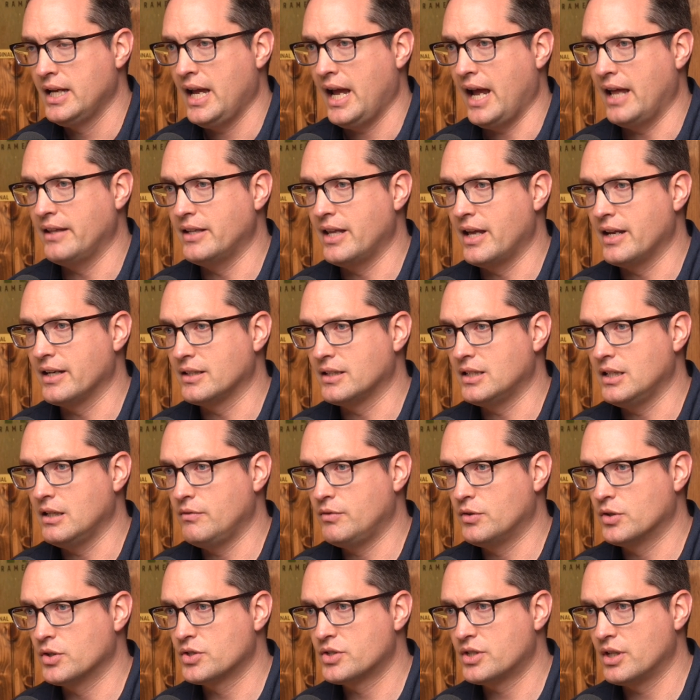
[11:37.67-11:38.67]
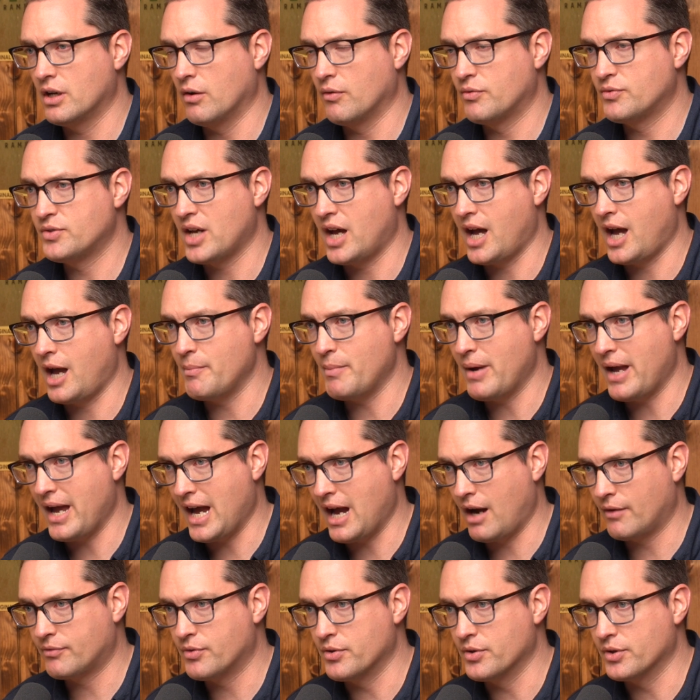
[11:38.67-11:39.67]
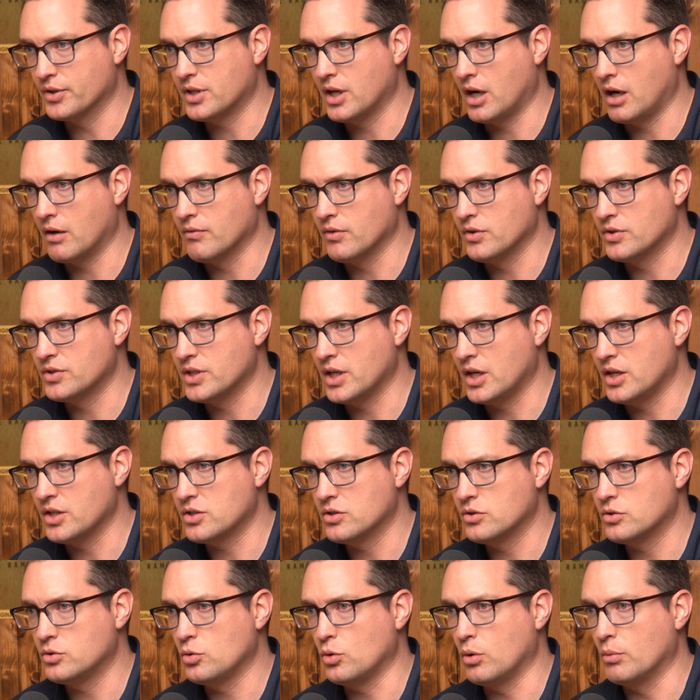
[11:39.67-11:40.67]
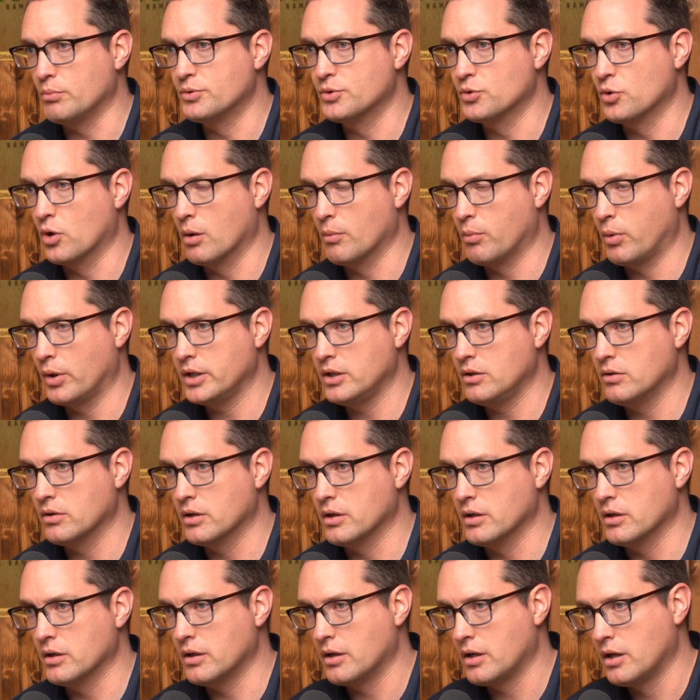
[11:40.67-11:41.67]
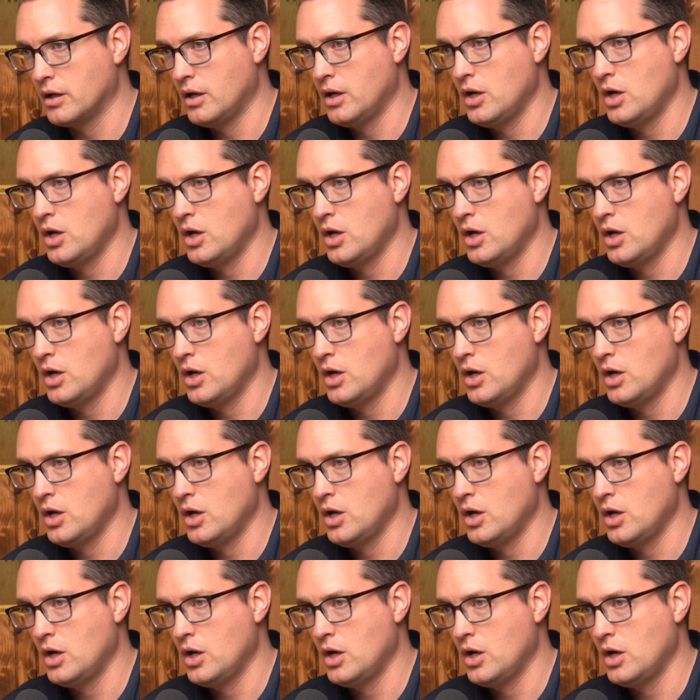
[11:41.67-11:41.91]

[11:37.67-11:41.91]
And then give yourself time after the conversation to absorb what you heard,